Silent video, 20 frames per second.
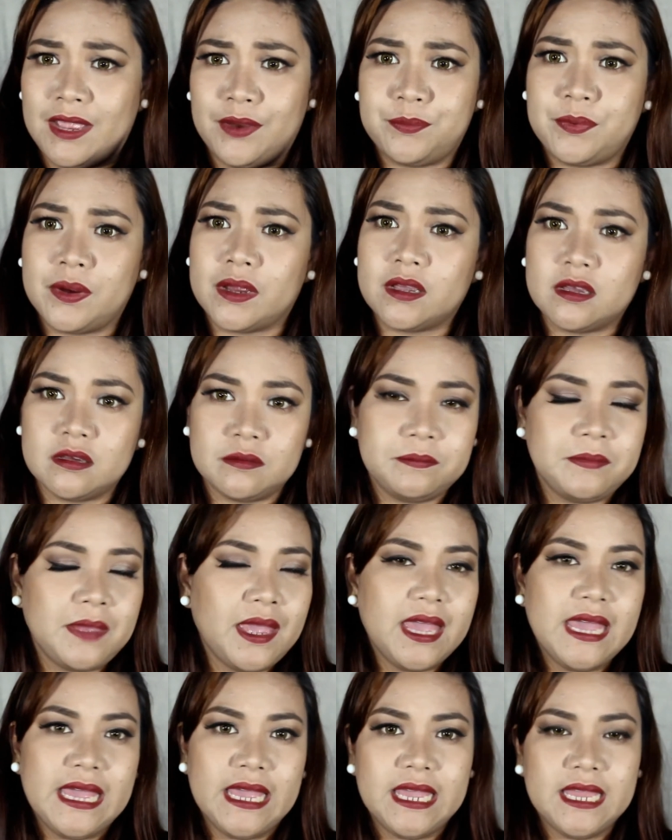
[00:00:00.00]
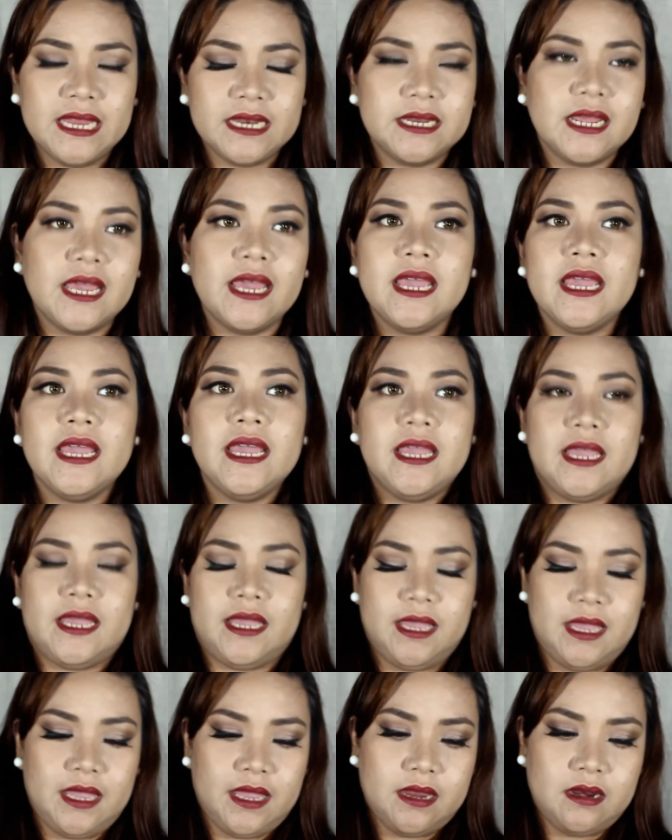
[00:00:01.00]
I recommend
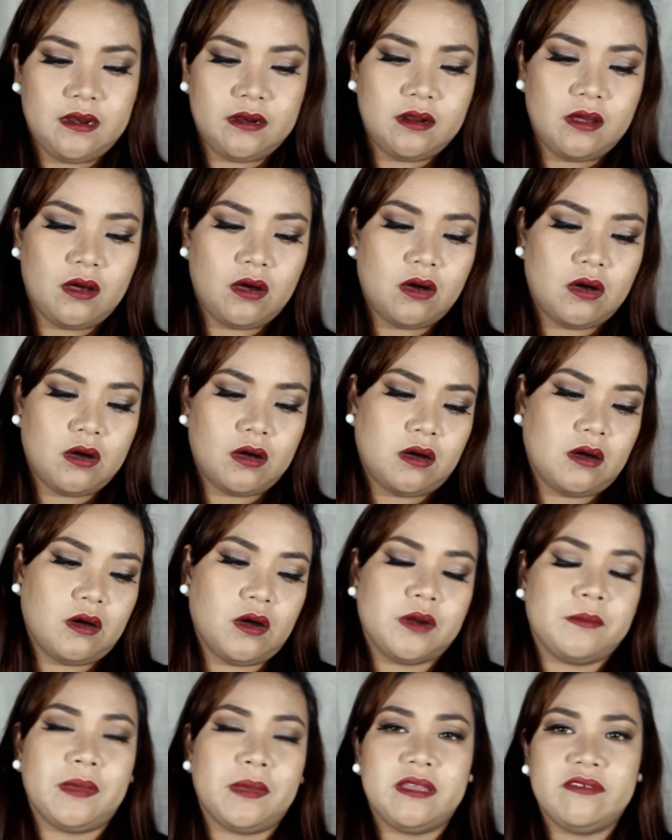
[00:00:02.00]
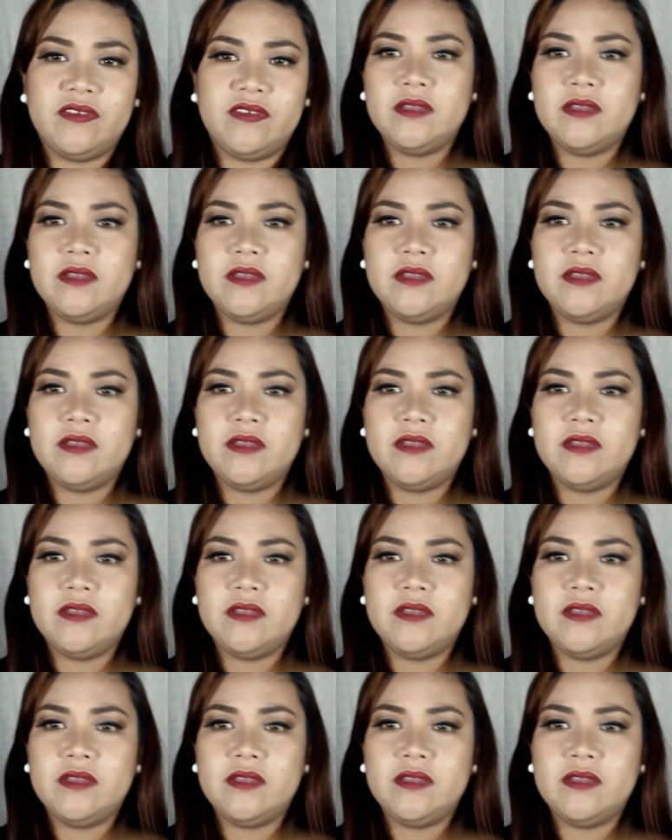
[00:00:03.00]
and on my